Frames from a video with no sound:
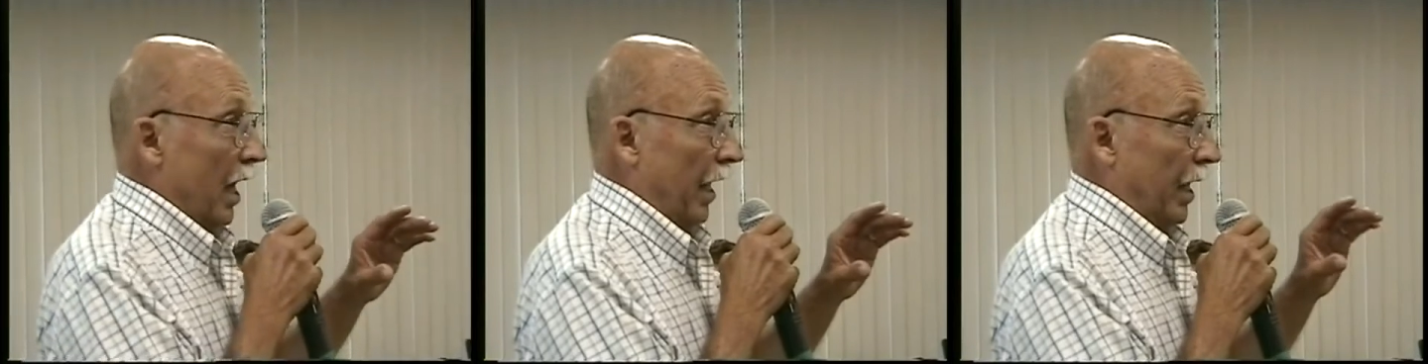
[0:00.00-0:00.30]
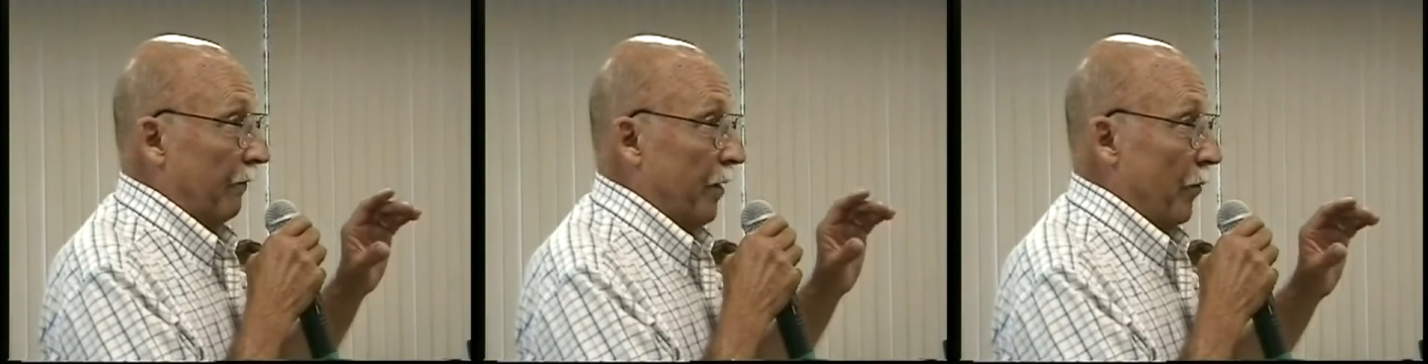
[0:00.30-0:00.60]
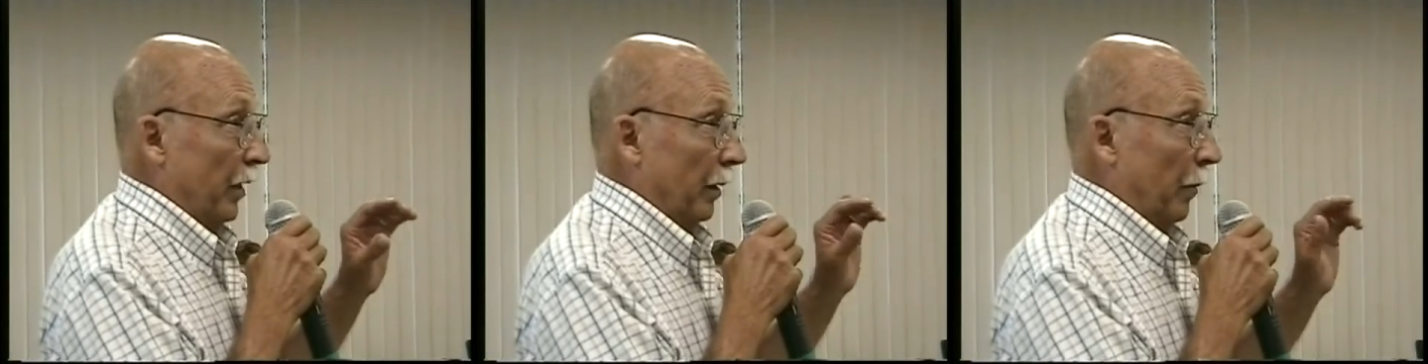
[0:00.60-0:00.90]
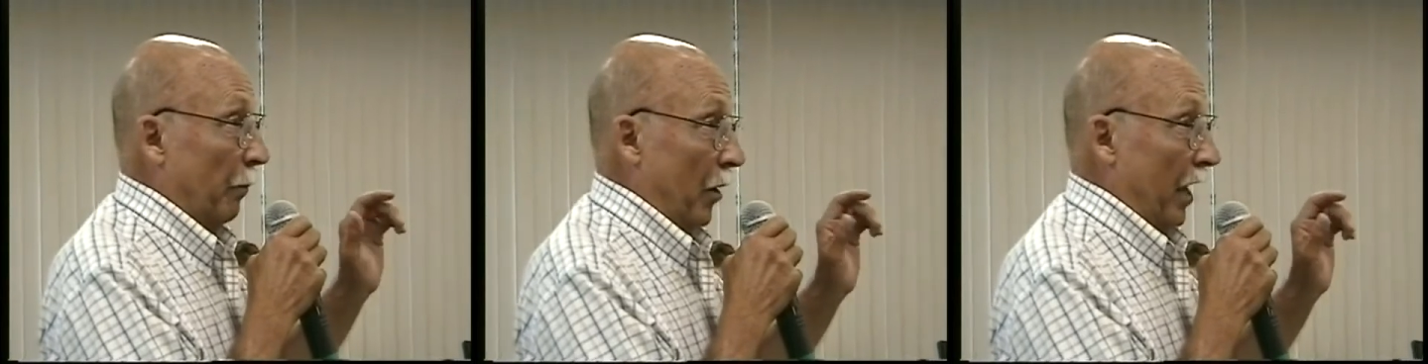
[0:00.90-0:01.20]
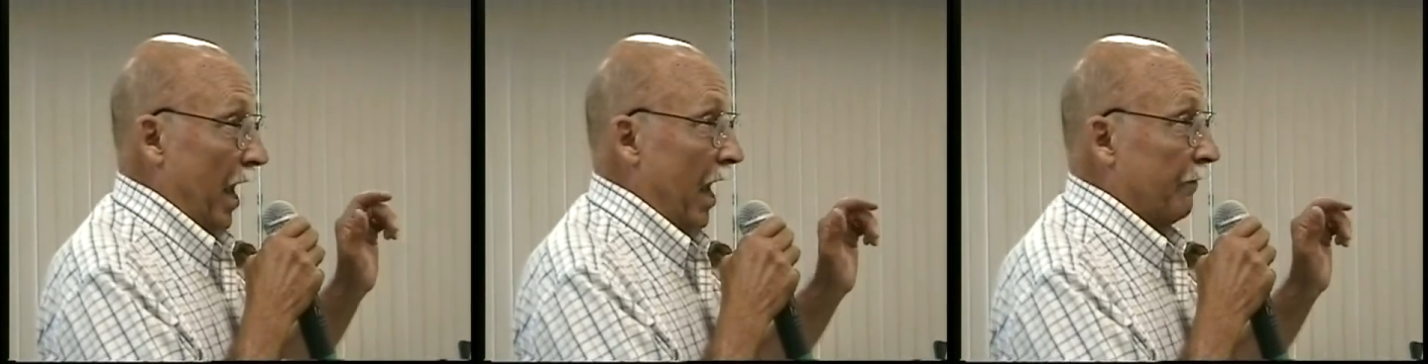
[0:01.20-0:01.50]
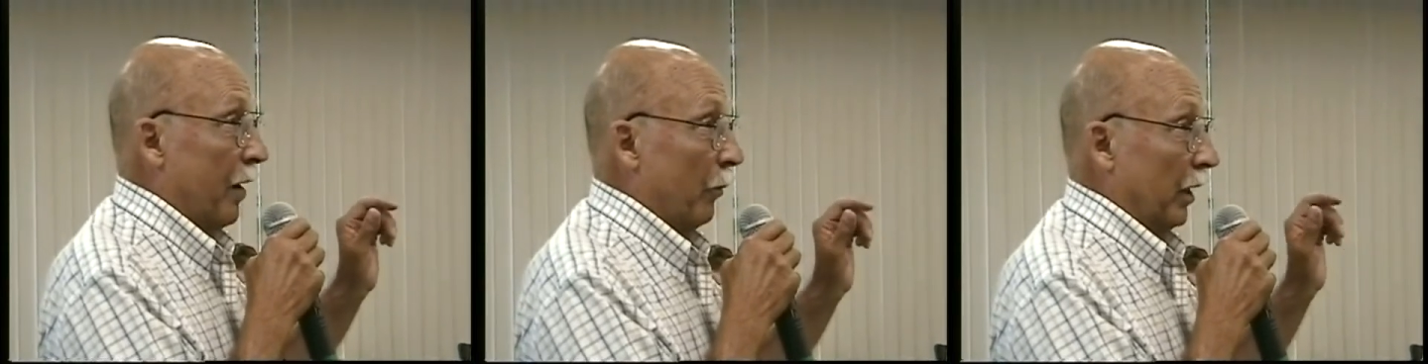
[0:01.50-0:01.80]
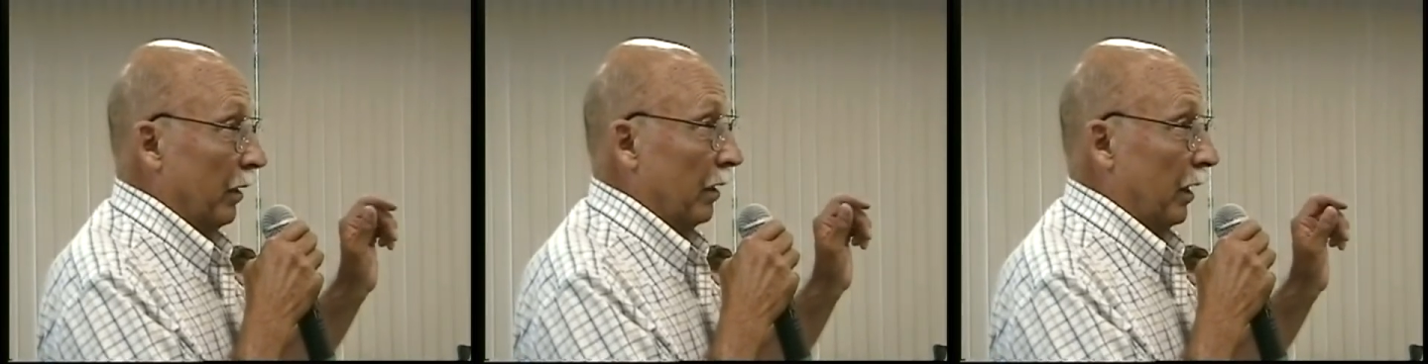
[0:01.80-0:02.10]
and I found about a half
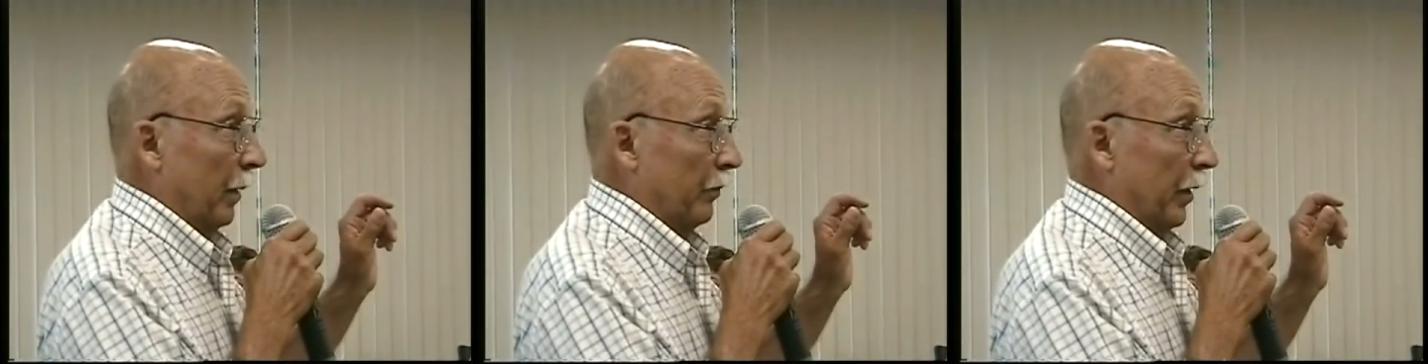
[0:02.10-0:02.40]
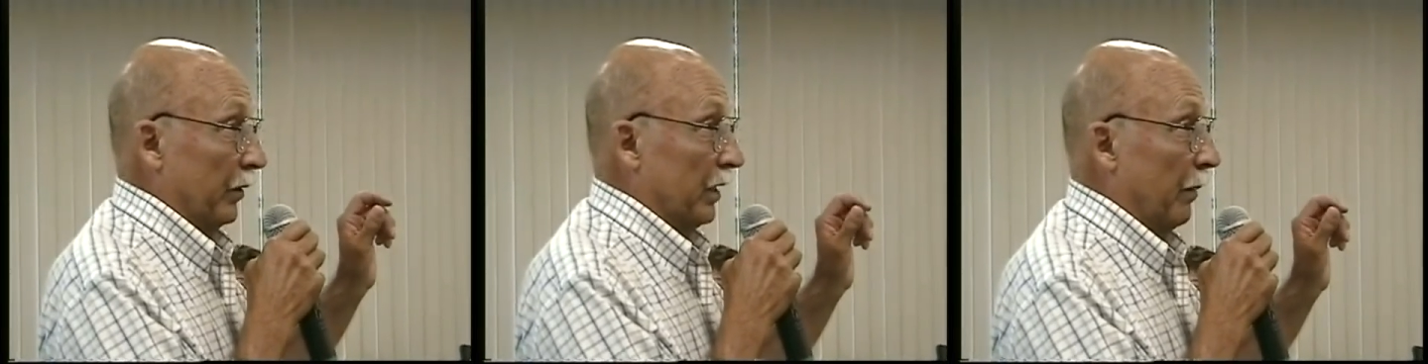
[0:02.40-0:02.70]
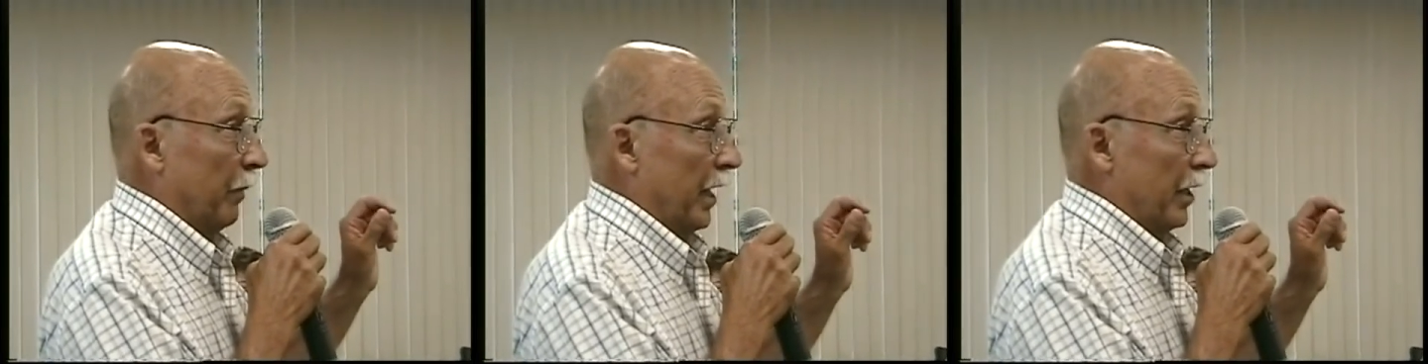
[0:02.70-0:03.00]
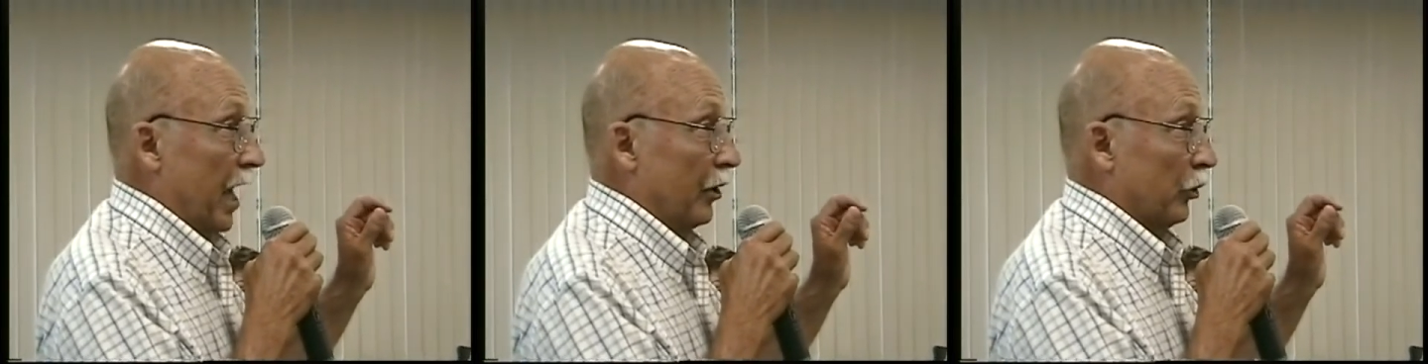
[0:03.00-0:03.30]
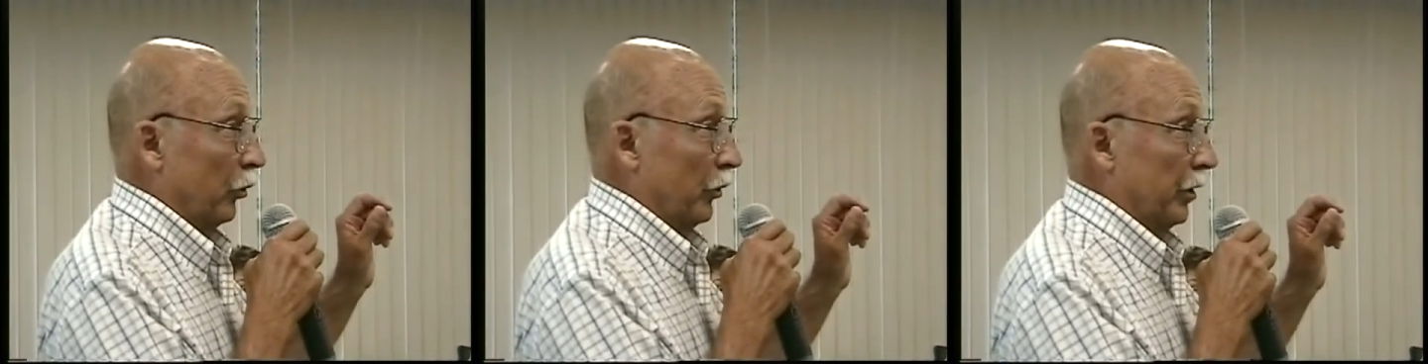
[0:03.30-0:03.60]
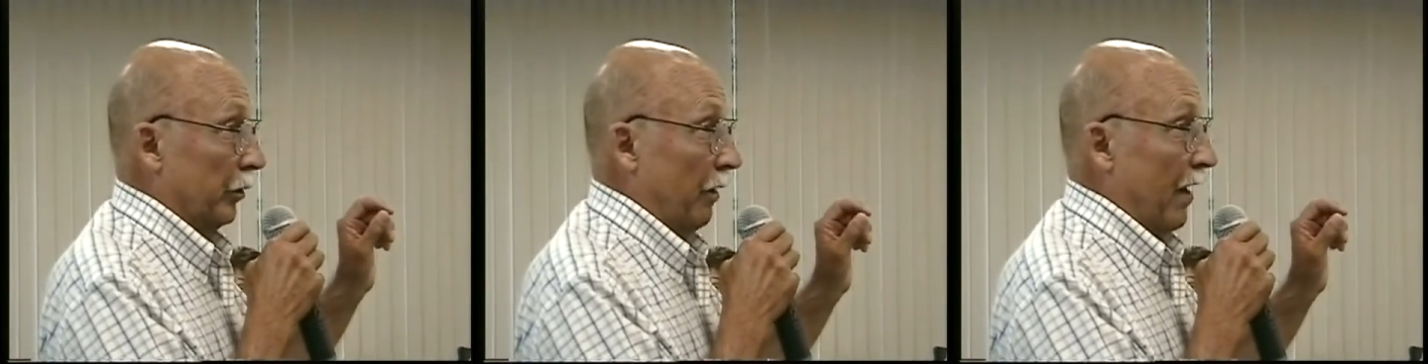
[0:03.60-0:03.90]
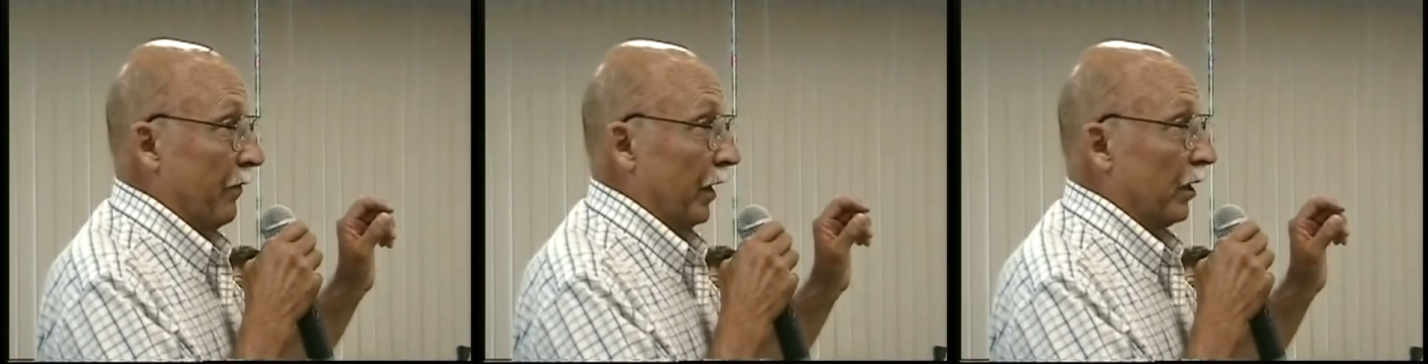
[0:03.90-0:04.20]
hour little clip that was done by National Geographic.